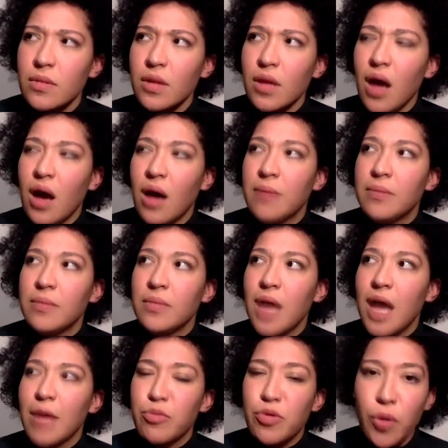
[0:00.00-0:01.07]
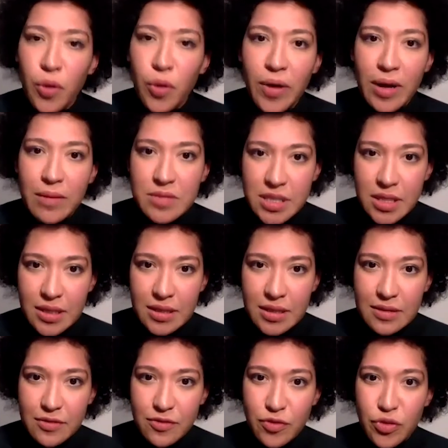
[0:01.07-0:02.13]
um, I programmed it
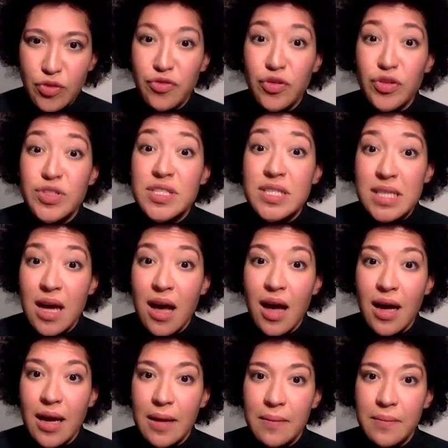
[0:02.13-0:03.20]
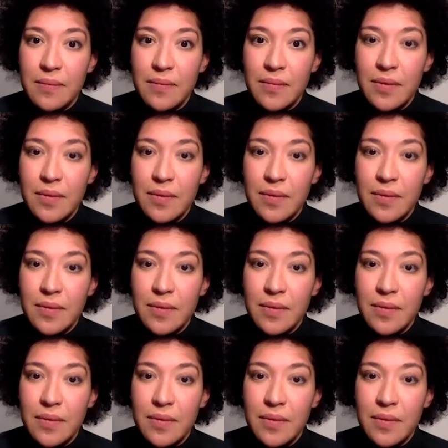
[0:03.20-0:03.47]
for the first time